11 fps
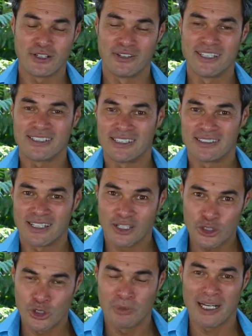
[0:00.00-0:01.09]
So this is the
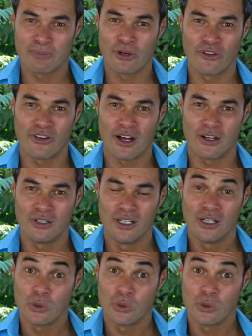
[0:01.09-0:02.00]
accumulator profile,